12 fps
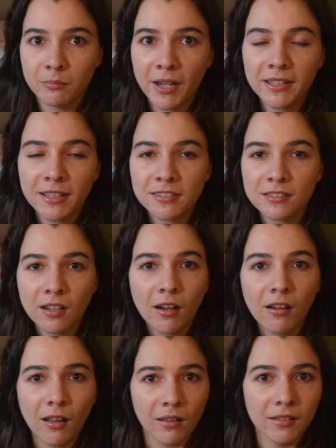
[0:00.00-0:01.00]
Mike gets a
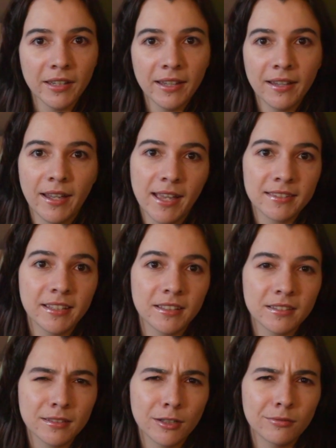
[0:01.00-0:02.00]
call
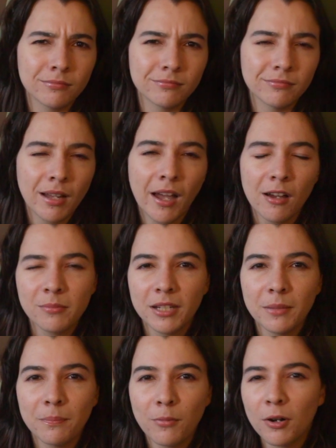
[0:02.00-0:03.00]
asking, so how
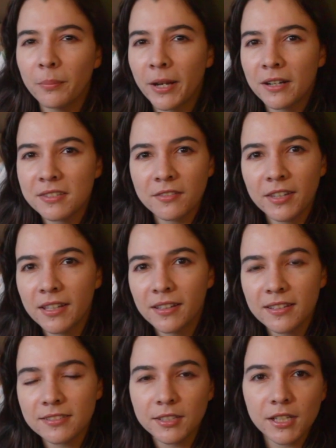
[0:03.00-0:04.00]
many more pairs of
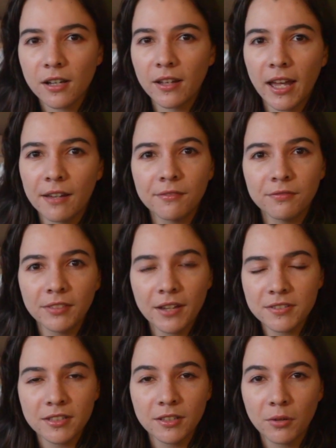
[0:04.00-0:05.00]
Heelys do y'all have
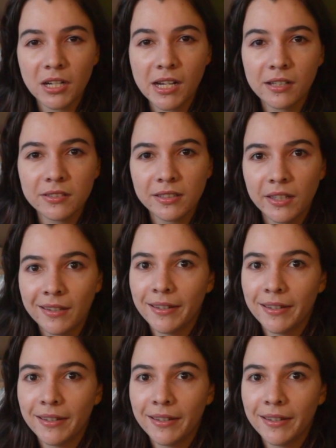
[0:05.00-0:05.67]
left in the warehouse?